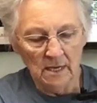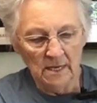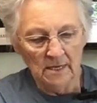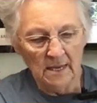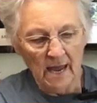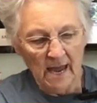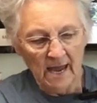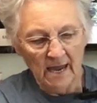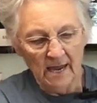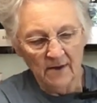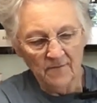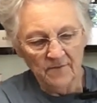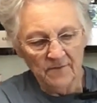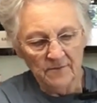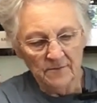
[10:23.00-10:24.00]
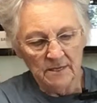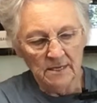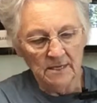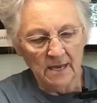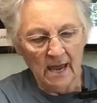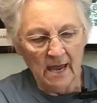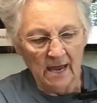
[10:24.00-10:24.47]
in half,
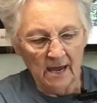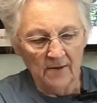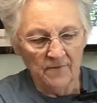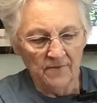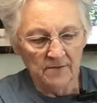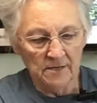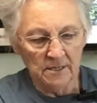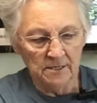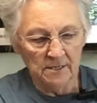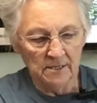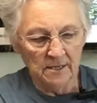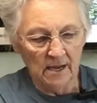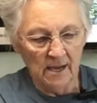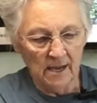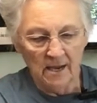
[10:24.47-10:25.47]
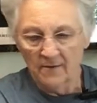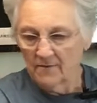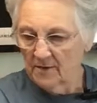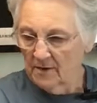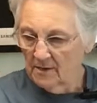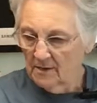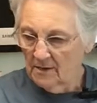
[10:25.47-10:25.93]
in half, cut it in half.
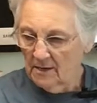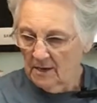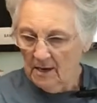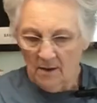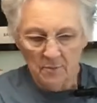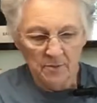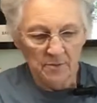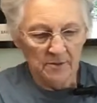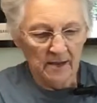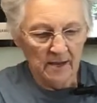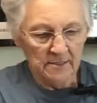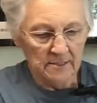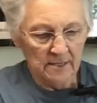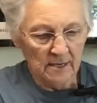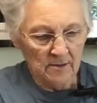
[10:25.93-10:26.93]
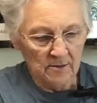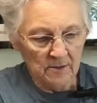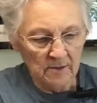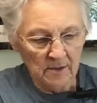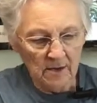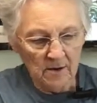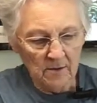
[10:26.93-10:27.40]
I'll put that down
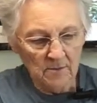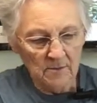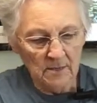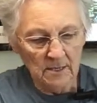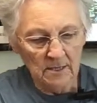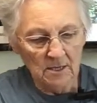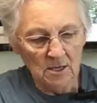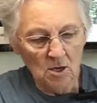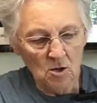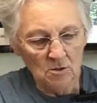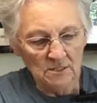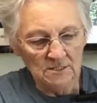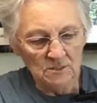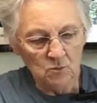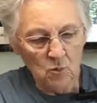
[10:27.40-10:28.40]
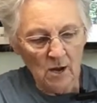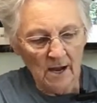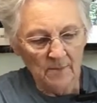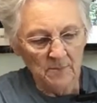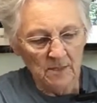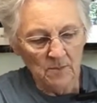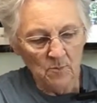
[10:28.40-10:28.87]
in there and get all these
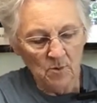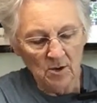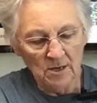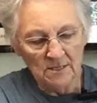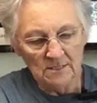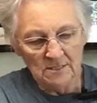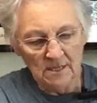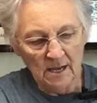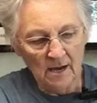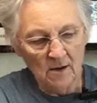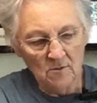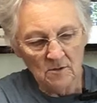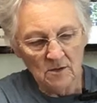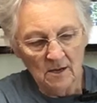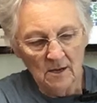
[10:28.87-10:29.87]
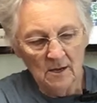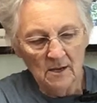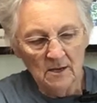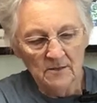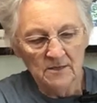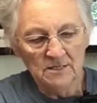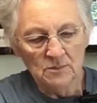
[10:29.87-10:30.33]
white membranes out.
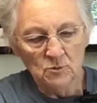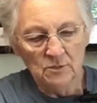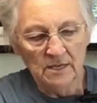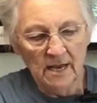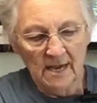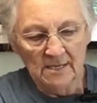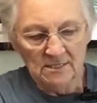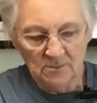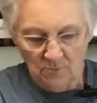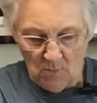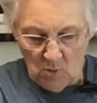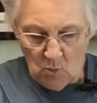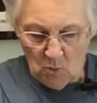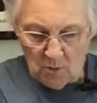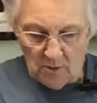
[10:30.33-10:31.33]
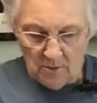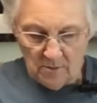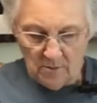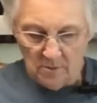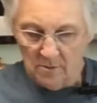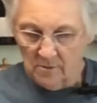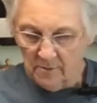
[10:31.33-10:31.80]
This one has more
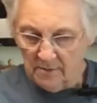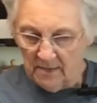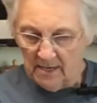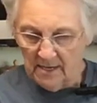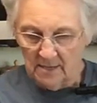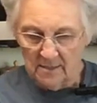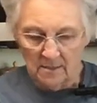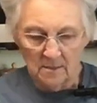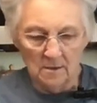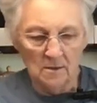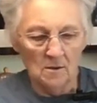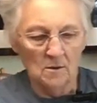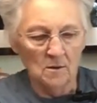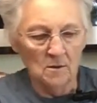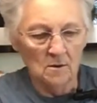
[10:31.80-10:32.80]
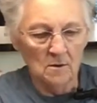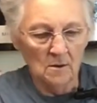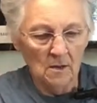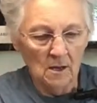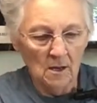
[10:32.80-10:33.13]
than uh,